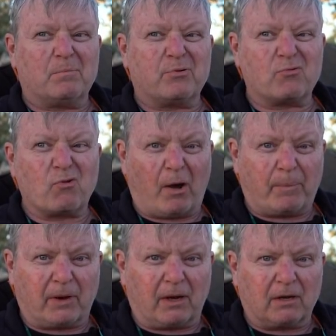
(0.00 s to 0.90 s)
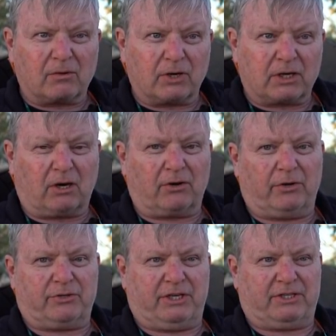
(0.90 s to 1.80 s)

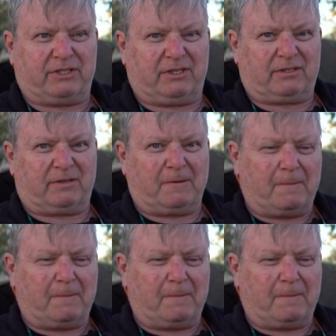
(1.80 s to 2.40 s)
Recaro seats in it.